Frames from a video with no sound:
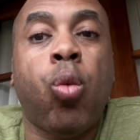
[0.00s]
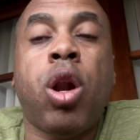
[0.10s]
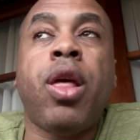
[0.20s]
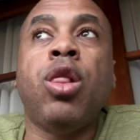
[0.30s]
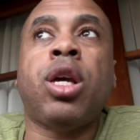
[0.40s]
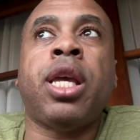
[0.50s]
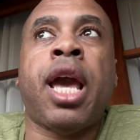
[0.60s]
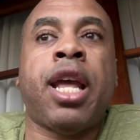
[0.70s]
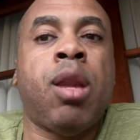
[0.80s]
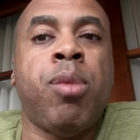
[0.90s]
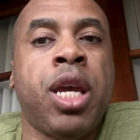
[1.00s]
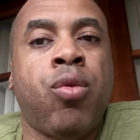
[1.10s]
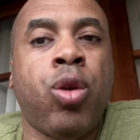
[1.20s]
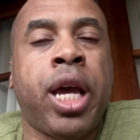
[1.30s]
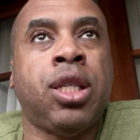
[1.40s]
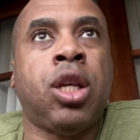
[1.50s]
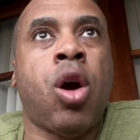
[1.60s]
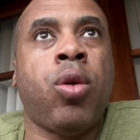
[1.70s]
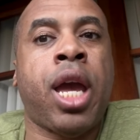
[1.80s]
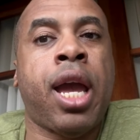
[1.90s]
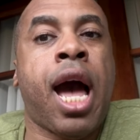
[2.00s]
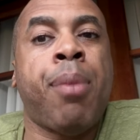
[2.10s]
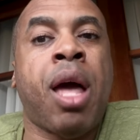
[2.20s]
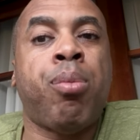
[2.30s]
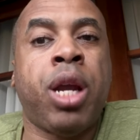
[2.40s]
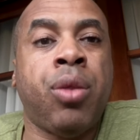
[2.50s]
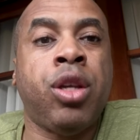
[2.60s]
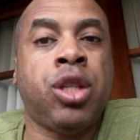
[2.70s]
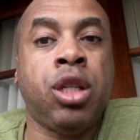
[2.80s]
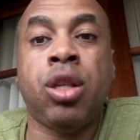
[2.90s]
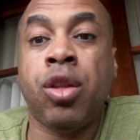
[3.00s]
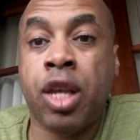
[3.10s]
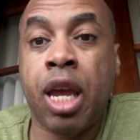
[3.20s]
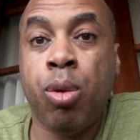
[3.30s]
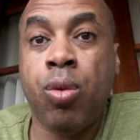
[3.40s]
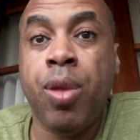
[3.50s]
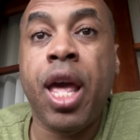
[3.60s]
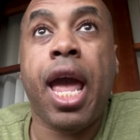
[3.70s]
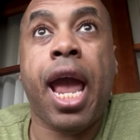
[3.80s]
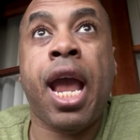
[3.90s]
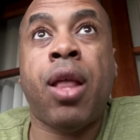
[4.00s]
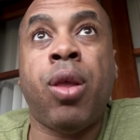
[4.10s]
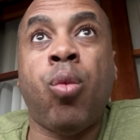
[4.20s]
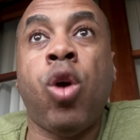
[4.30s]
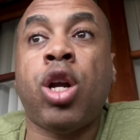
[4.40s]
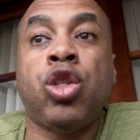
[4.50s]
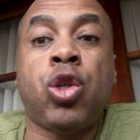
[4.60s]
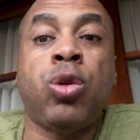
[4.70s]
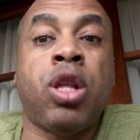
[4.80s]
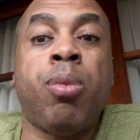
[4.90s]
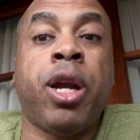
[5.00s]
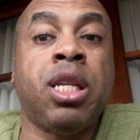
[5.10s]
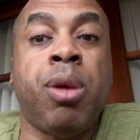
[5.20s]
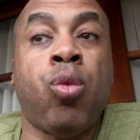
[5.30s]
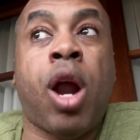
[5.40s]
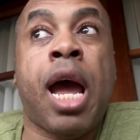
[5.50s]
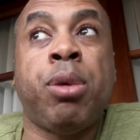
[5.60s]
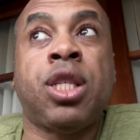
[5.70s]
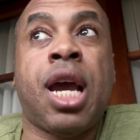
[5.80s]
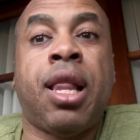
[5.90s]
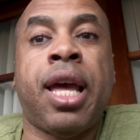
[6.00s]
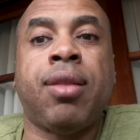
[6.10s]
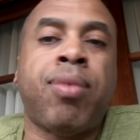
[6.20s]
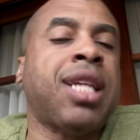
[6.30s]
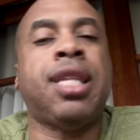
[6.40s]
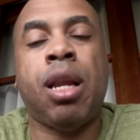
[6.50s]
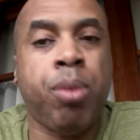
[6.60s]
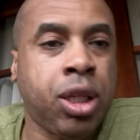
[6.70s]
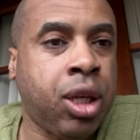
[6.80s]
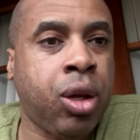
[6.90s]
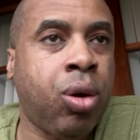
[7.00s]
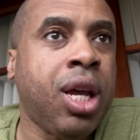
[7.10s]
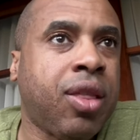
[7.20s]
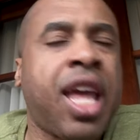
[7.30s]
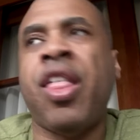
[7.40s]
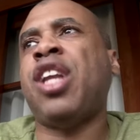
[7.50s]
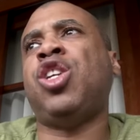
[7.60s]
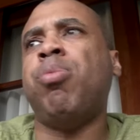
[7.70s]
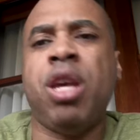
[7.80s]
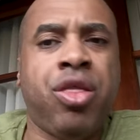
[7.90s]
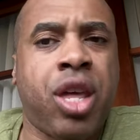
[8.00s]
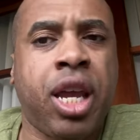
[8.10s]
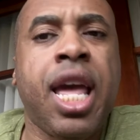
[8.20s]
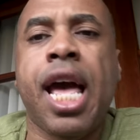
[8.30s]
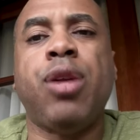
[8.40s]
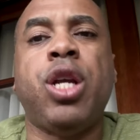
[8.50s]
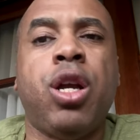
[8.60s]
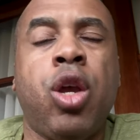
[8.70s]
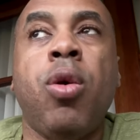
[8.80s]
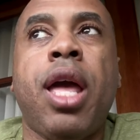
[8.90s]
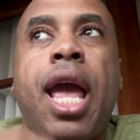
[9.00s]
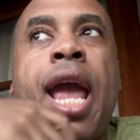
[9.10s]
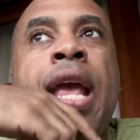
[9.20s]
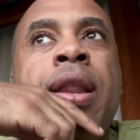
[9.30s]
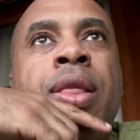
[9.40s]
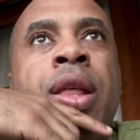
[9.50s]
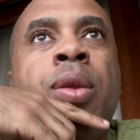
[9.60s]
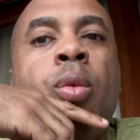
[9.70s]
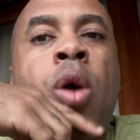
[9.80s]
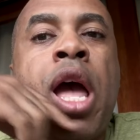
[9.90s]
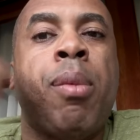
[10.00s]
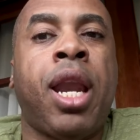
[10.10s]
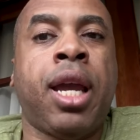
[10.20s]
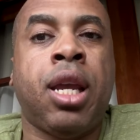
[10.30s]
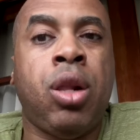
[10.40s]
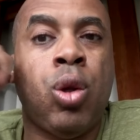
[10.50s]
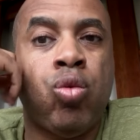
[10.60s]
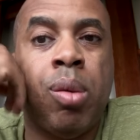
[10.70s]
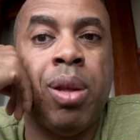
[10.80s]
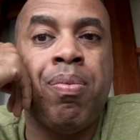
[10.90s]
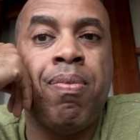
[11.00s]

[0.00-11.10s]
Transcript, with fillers: What are they looking at in me and realizing, okay, I'm not bringing these things to the table? And then what concerns are they bringing to me where I'm just kind of like, that's not a big deal. That shouldn't be a thing. How dare you? And then why am I not getting those women?